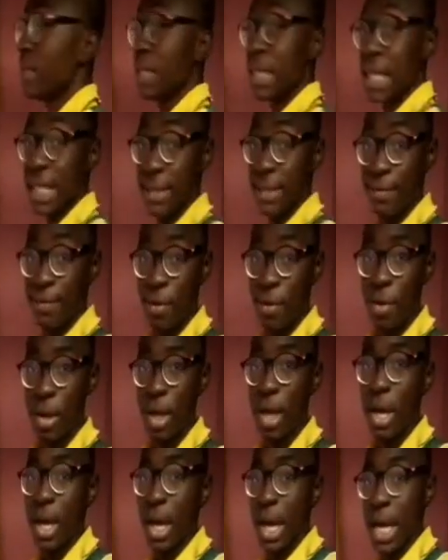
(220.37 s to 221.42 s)
84.
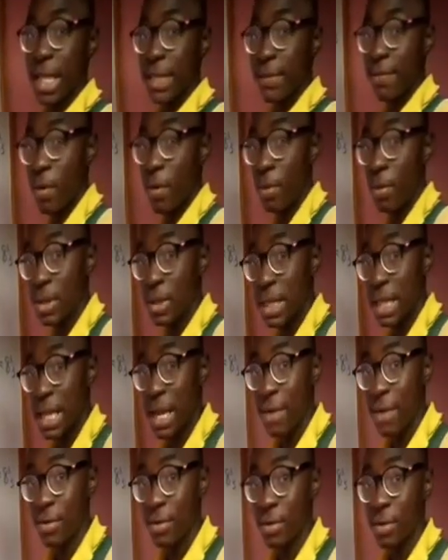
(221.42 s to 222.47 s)
84 plus
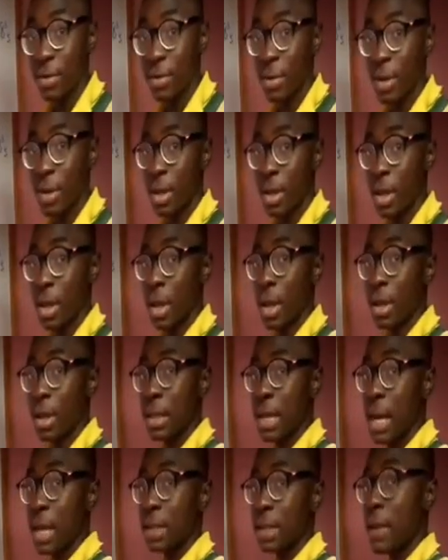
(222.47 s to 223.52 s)
11, that's